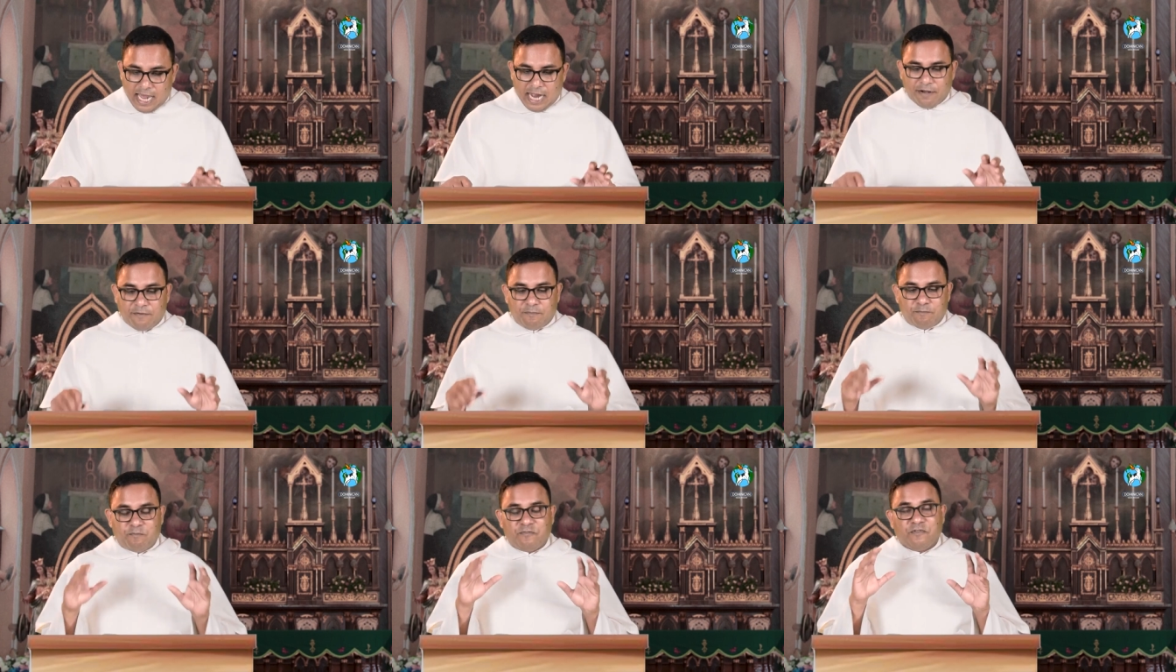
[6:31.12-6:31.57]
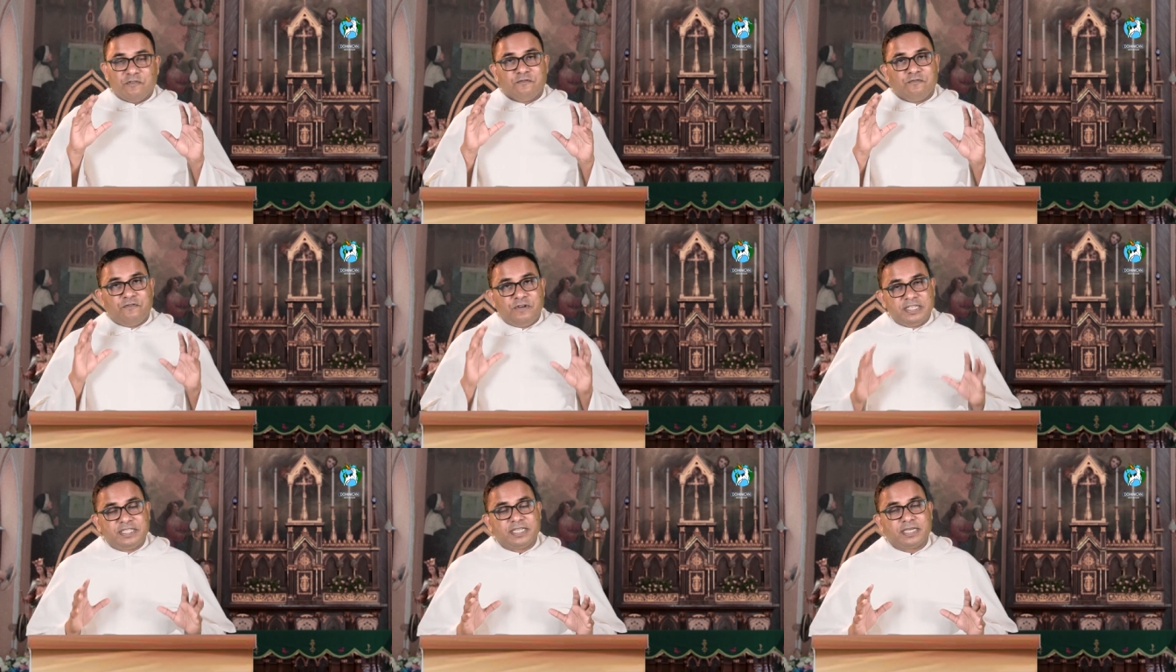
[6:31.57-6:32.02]
That
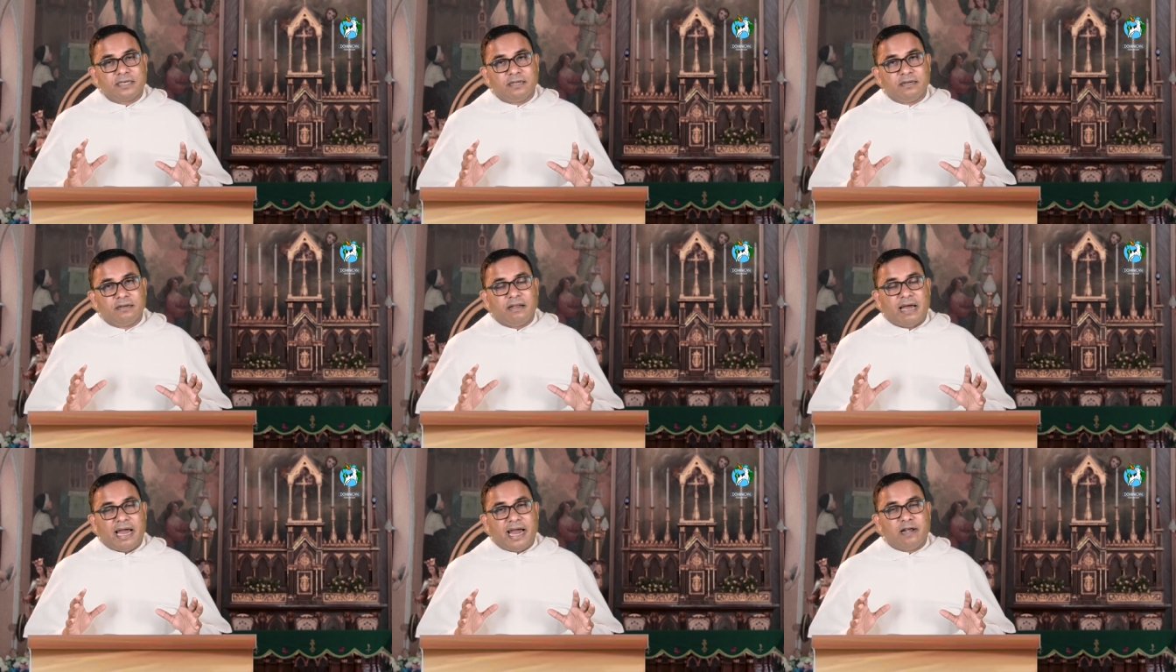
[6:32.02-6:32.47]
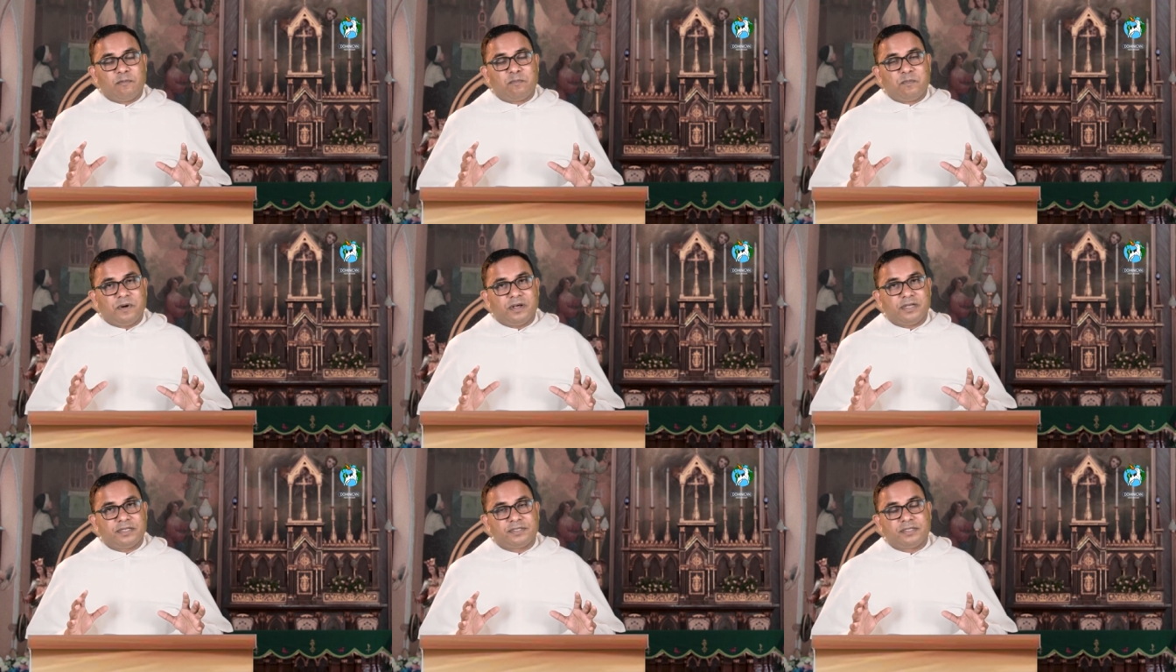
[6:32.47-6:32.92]
physical and
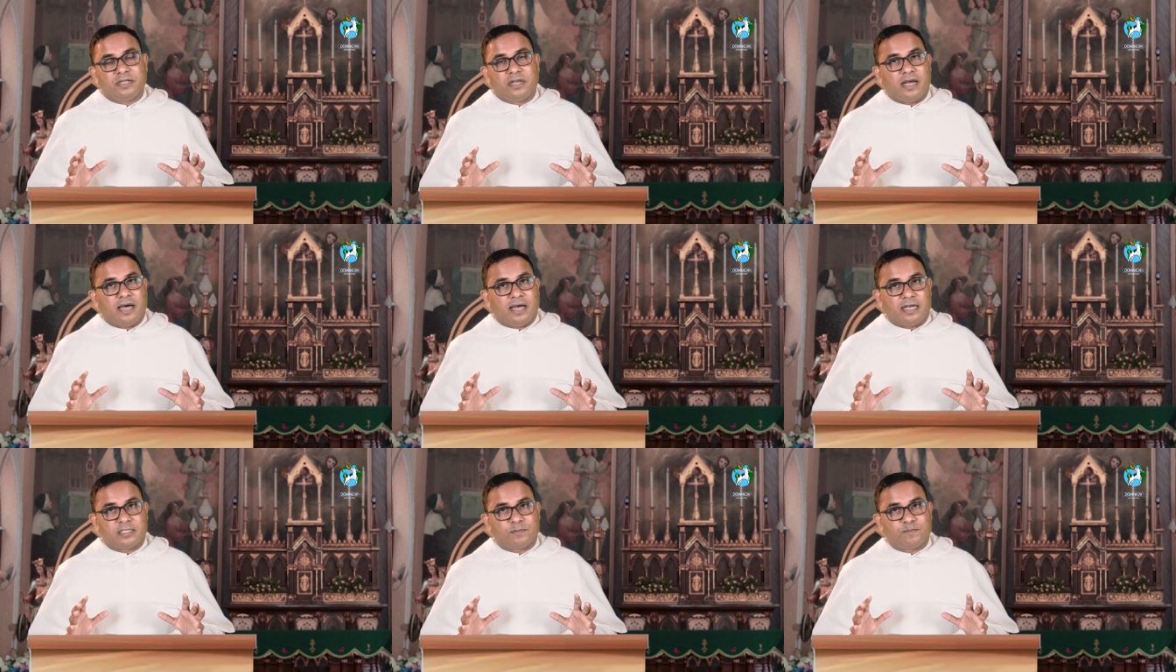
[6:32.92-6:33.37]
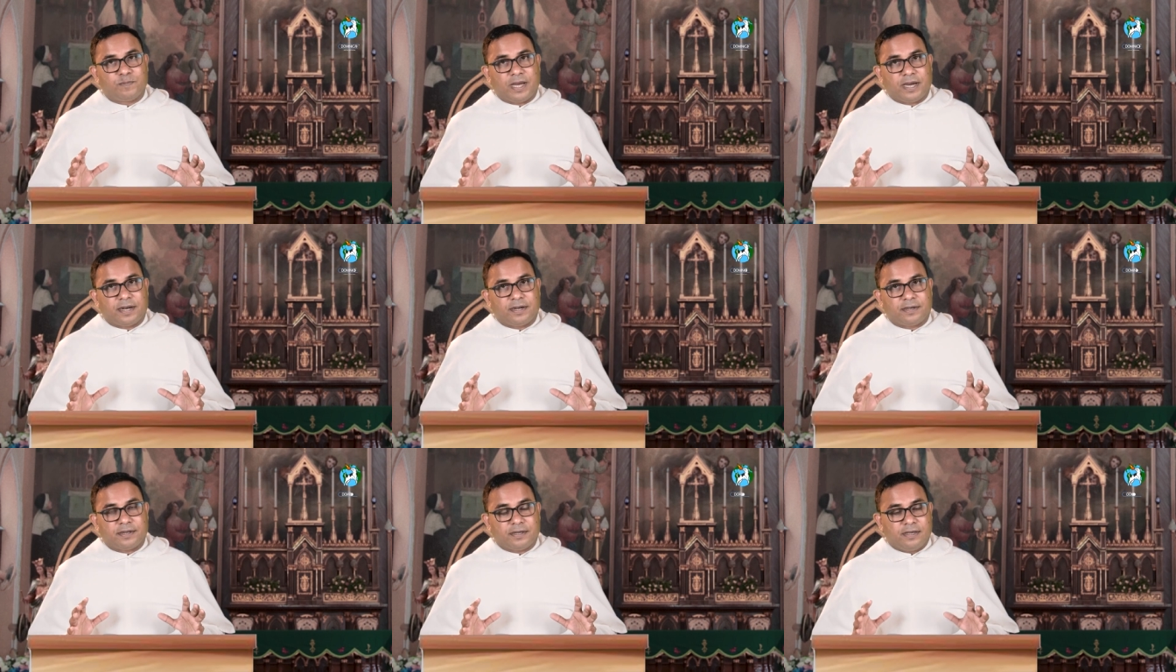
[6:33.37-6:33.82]
personal
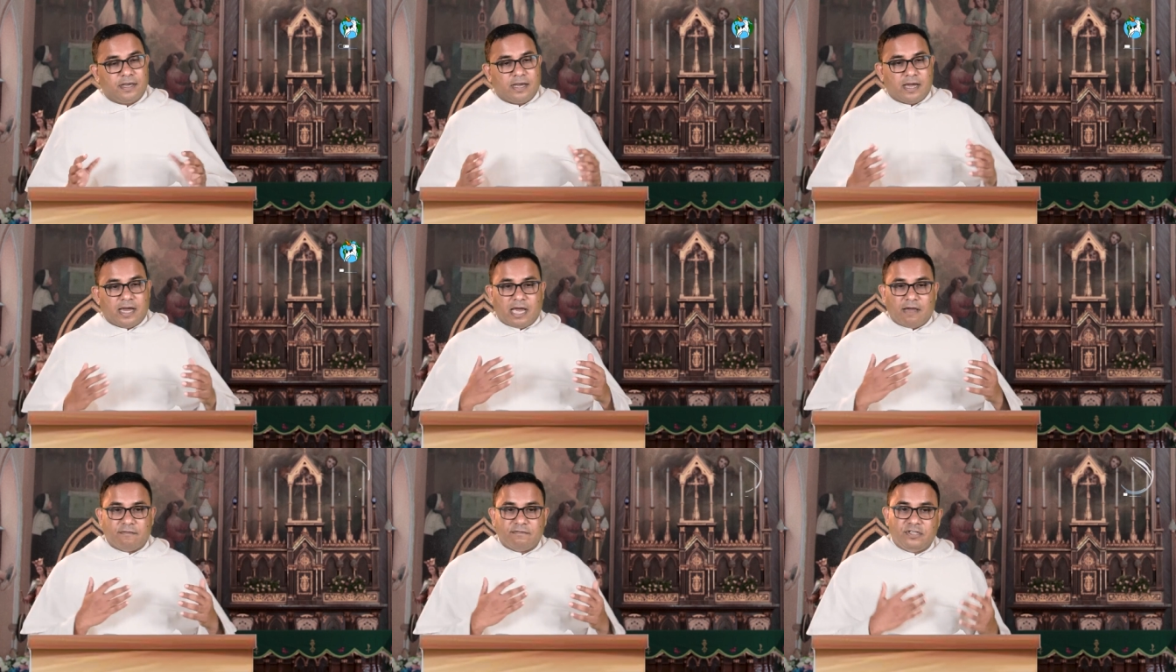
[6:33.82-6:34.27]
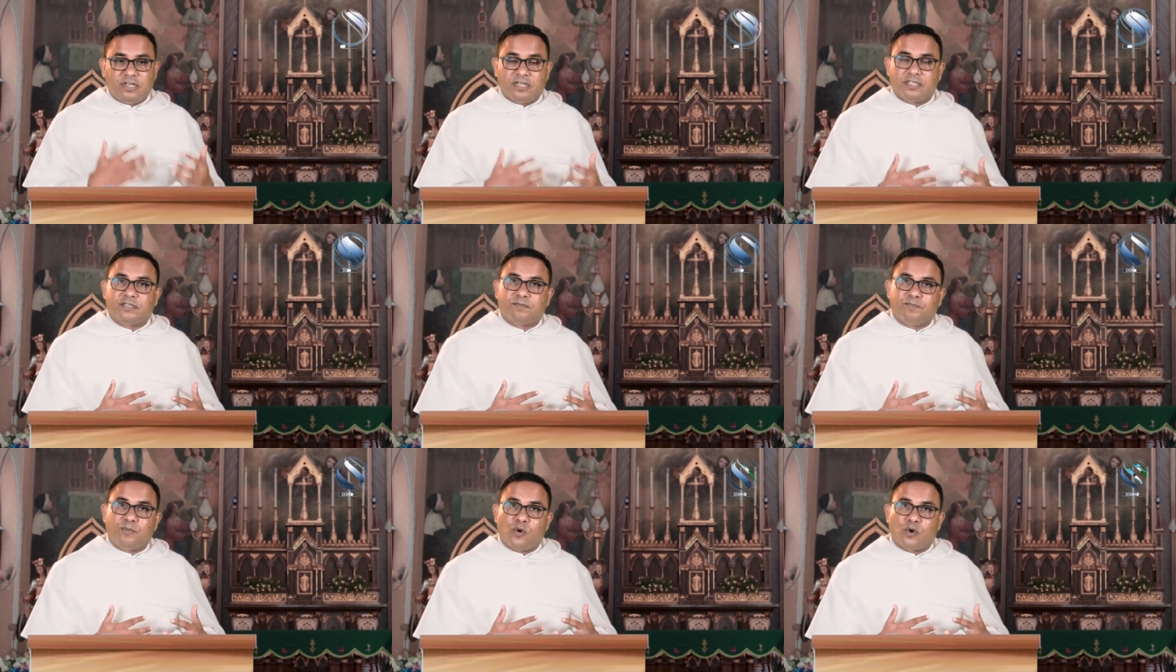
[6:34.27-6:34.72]
aspect I have
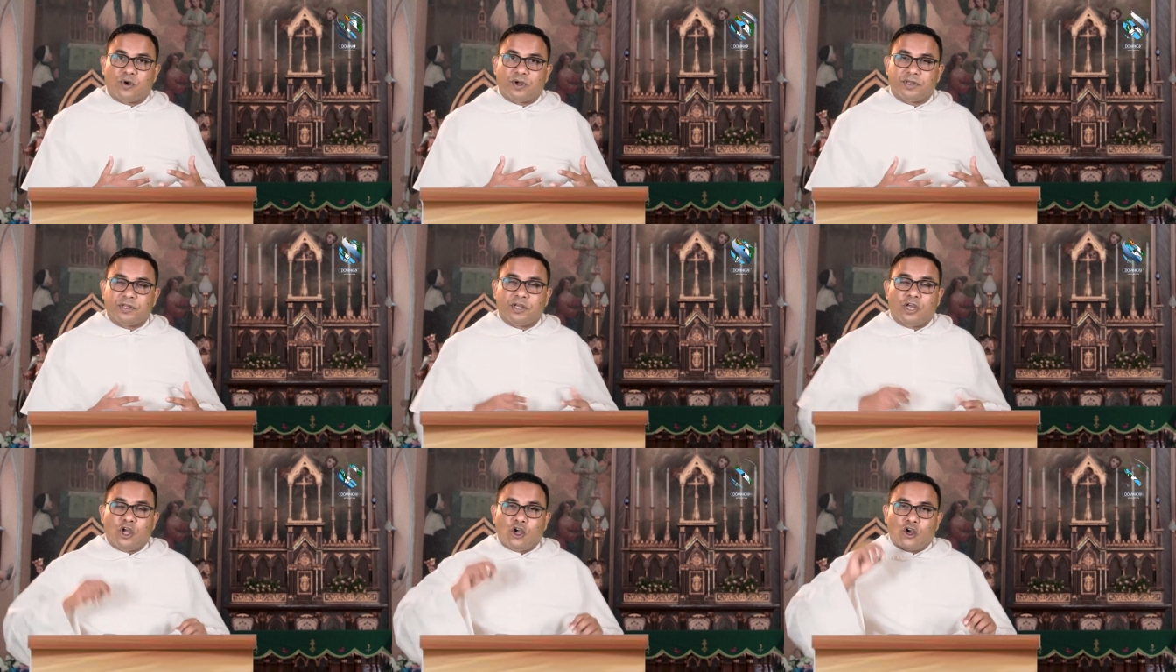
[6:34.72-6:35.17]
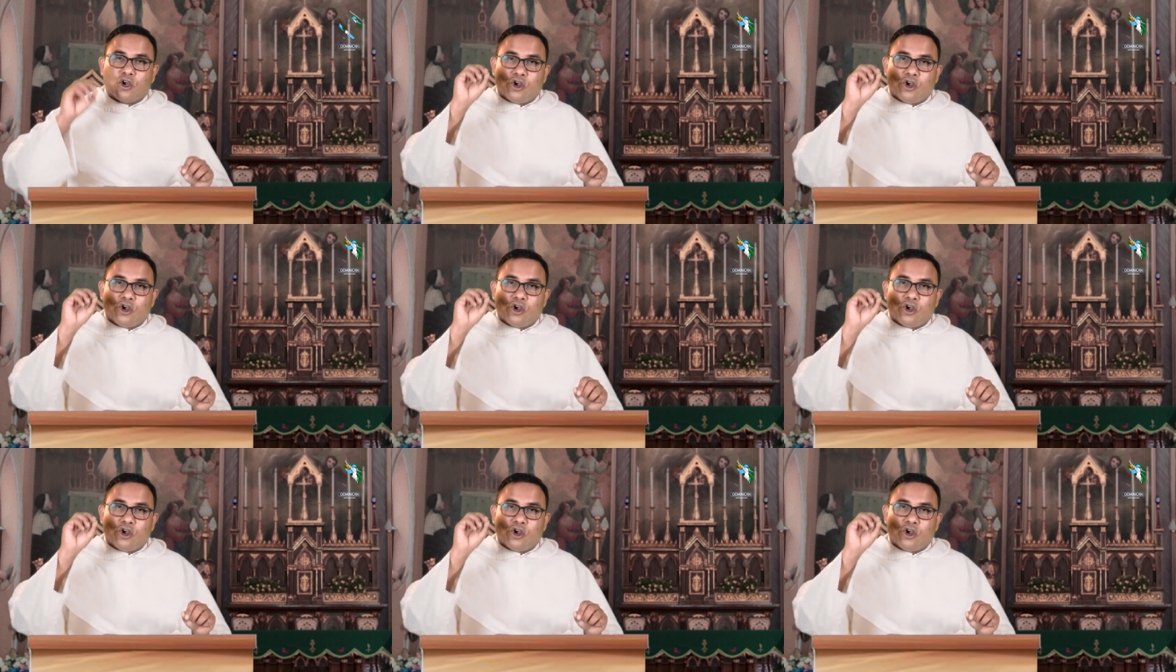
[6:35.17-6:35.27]
just spoken.